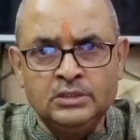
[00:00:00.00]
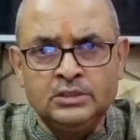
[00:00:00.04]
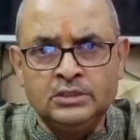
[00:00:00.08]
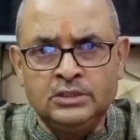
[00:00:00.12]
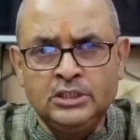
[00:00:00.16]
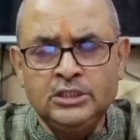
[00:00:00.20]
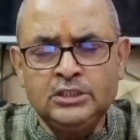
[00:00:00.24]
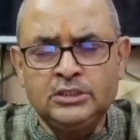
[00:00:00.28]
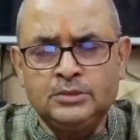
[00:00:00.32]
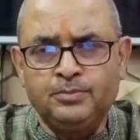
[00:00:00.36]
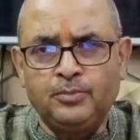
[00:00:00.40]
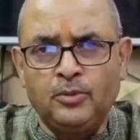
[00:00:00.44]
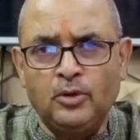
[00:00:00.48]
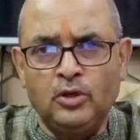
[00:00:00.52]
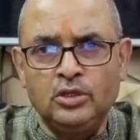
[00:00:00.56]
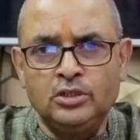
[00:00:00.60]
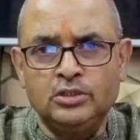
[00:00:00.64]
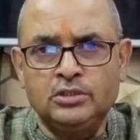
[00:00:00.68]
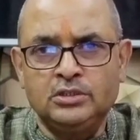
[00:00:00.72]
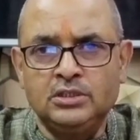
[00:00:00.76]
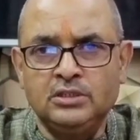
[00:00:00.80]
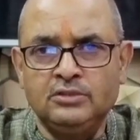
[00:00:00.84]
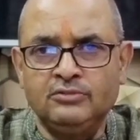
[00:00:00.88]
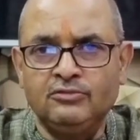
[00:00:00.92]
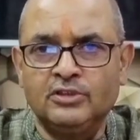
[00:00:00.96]
This
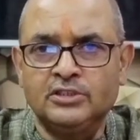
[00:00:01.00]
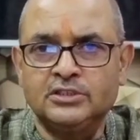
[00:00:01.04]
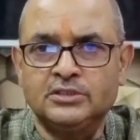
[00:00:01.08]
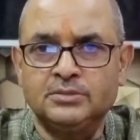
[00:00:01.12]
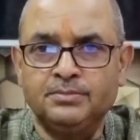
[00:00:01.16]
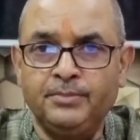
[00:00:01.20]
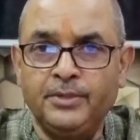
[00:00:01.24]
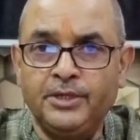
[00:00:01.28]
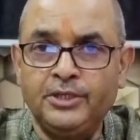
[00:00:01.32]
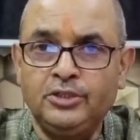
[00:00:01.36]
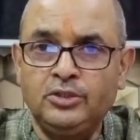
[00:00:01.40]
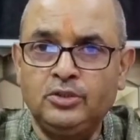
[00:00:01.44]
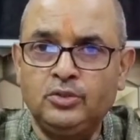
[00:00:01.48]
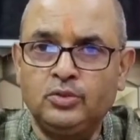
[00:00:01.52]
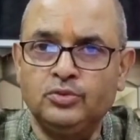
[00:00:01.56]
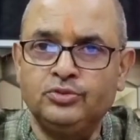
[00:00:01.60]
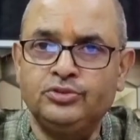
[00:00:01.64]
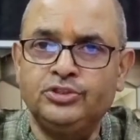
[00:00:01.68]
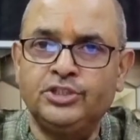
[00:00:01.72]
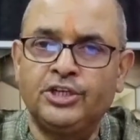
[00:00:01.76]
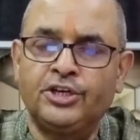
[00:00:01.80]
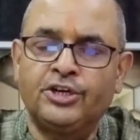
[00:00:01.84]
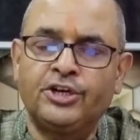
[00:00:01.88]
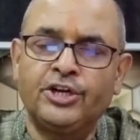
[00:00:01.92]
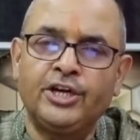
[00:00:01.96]
policy was meant to
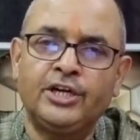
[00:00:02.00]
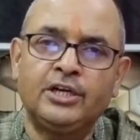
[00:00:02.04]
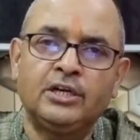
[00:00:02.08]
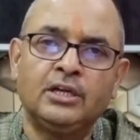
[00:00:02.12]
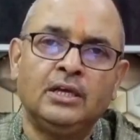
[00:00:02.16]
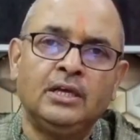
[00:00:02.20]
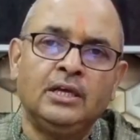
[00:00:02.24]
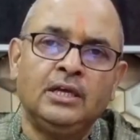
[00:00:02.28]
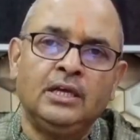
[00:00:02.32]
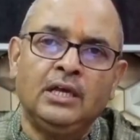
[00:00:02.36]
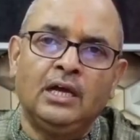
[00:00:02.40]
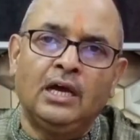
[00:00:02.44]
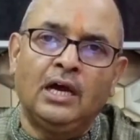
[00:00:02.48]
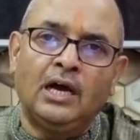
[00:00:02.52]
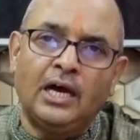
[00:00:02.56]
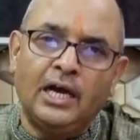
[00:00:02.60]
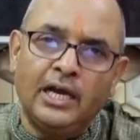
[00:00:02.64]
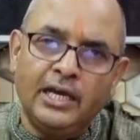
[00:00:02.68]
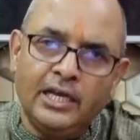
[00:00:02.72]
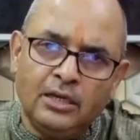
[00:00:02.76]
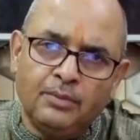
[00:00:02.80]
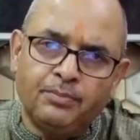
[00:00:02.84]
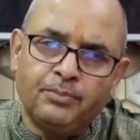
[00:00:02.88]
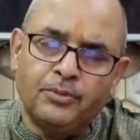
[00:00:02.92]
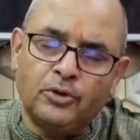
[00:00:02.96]
generate
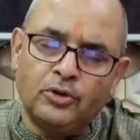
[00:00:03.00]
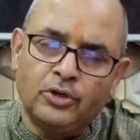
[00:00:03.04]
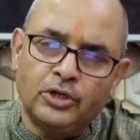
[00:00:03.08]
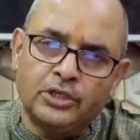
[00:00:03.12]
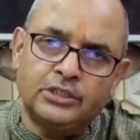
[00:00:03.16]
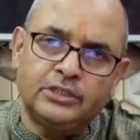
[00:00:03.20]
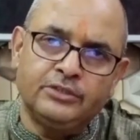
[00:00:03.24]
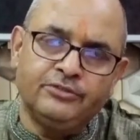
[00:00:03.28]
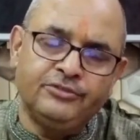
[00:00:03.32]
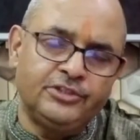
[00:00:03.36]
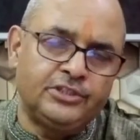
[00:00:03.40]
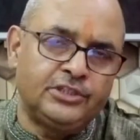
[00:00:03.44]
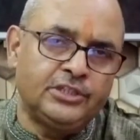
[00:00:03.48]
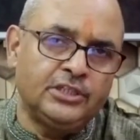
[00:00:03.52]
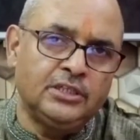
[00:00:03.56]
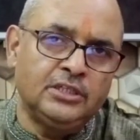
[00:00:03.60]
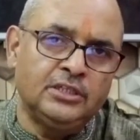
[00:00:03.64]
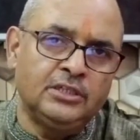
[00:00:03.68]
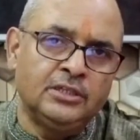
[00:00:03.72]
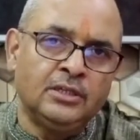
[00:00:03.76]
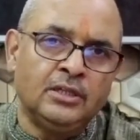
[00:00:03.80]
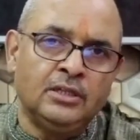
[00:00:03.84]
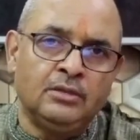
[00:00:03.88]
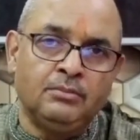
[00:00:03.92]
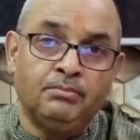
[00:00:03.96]
higher
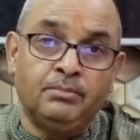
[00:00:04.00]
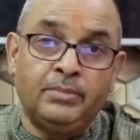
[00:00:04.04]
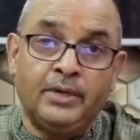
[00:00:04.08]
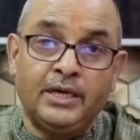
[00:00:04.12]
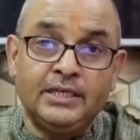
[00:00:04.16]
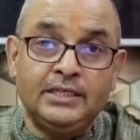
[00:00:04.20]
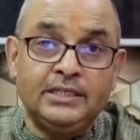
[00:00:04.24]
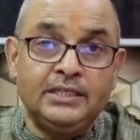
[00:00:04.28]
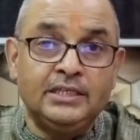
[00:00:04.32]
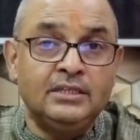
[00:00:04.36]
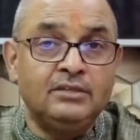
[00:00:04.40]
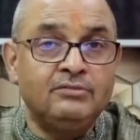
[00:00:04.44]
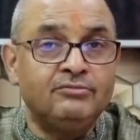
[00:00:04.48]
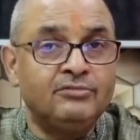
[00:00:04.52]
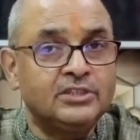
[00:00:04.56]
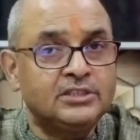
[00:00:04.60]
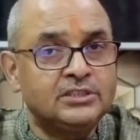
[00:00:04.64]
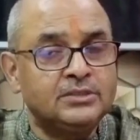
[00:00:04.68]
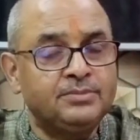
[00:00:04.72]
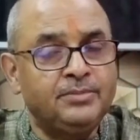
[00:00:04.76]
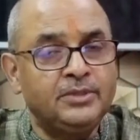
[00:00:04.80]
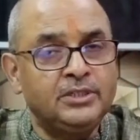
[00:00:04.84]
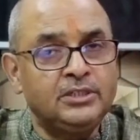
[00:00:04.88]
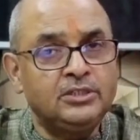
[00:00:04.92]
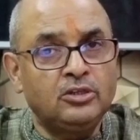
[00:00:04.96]
productivity by
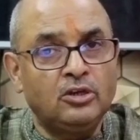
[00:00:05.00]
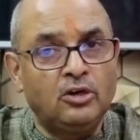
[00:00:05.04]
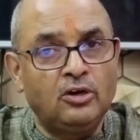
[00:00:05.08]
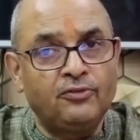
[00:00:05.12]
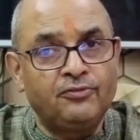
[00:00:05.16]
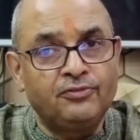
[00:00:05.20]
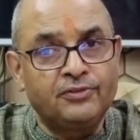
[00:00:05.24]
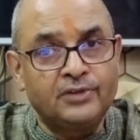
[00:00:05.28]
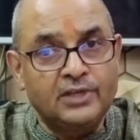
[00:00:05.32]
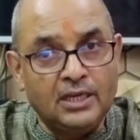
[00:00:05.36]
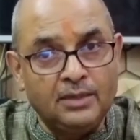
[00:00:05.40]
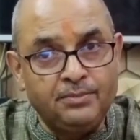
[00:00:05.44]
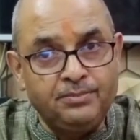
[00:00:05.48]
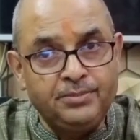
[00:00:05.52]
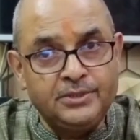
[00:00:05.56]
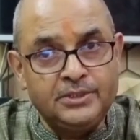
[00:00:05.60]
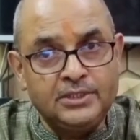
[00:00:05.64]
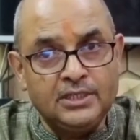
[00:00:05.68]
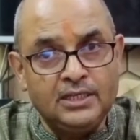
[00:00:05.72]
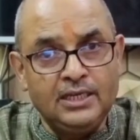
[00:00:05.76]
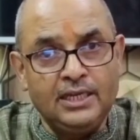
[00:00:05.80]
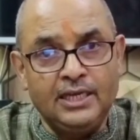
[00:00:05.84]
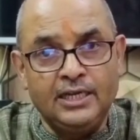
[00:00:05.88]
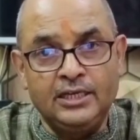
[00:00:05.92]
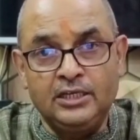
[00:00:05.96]
investment of
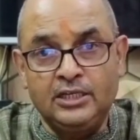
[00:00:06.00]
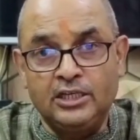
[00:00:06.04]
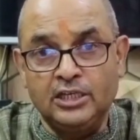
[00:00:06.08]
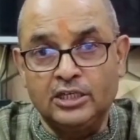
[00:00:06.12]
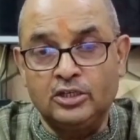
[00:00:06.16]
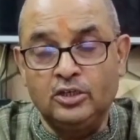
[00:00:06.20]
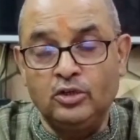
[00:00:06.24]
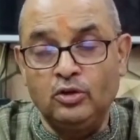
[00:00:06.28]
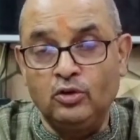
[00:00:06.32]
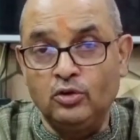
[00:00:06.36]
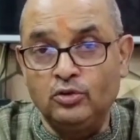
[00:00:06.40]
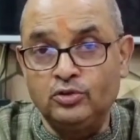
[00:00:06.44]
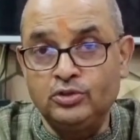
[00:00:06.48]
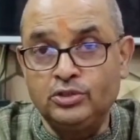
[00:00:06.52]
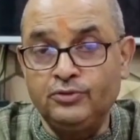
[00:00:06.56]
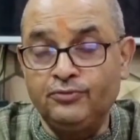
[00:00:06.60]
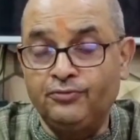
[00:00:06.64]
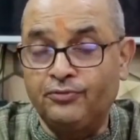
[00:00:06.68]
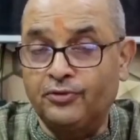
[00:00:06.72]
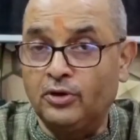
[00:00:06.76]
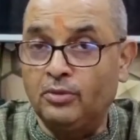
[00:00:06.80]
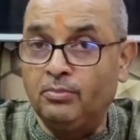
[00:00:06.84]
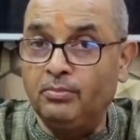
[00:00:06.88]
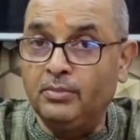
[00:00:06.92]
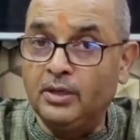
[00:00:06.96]
capital and technology
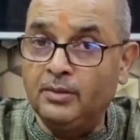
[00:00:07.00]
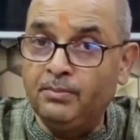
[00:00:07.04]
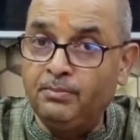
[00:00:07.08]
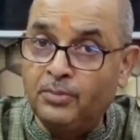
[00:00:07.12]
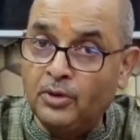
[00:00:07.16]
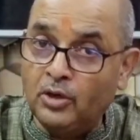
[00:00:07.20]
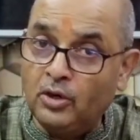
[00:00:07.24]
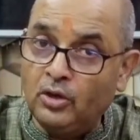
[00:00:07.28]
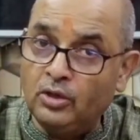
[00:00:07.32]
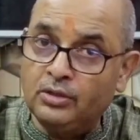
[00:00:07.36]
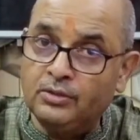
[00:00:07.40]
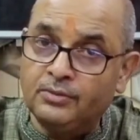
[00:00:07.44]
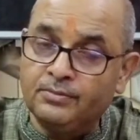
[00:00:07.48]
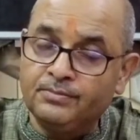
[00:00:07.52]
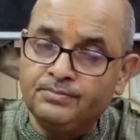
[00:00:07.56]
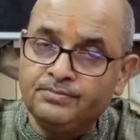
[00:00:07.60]
from abroad.